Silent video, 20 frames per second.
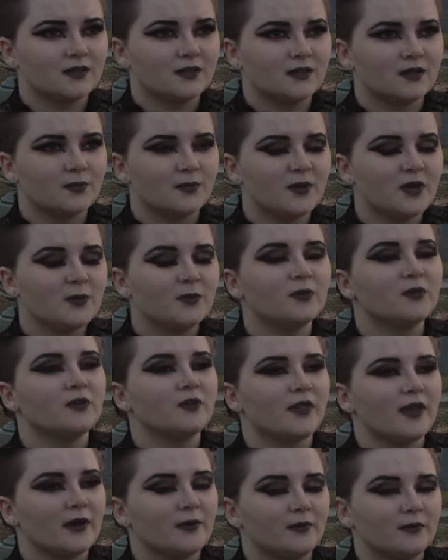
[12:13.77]
the
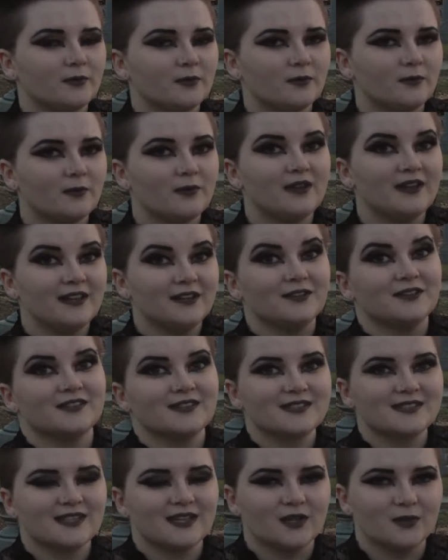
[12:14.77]
people that we killed in
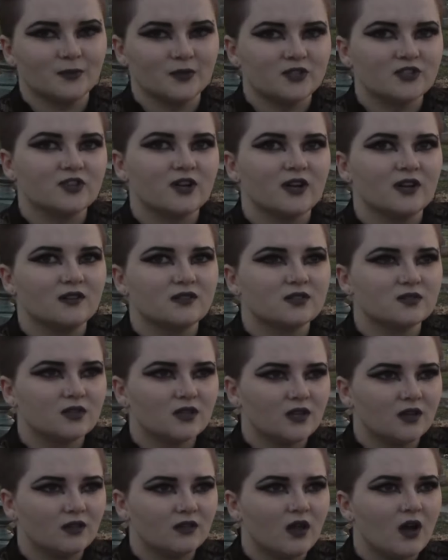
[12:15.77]
the Salem witch trials,
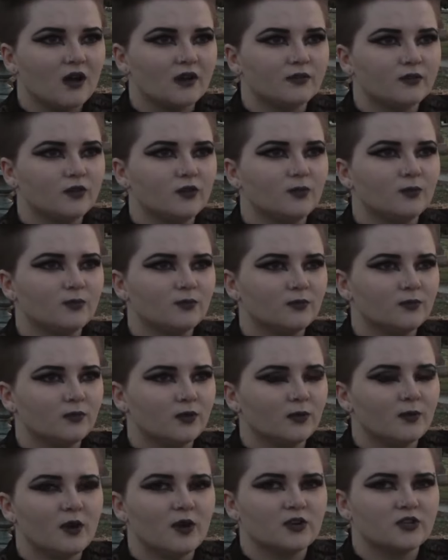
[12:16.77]
a lot of whom
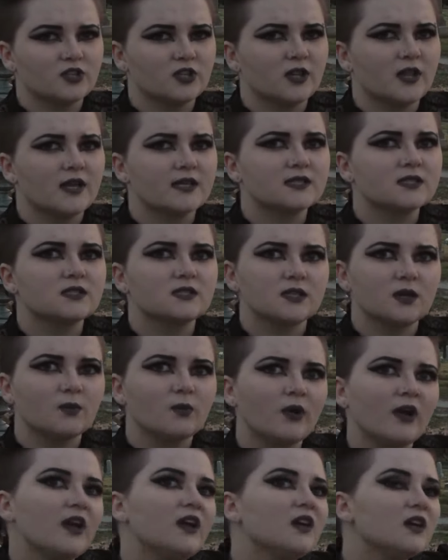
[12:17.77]
were marginalized in some
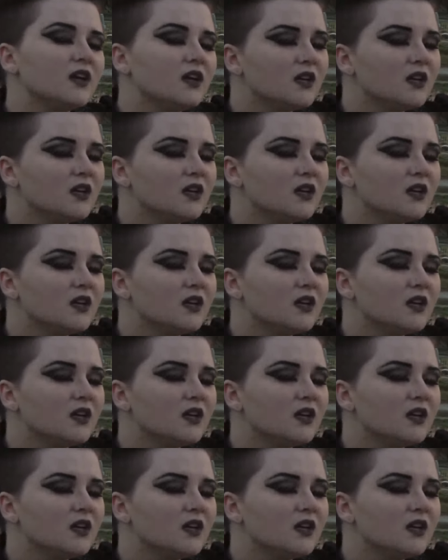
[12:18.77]
way.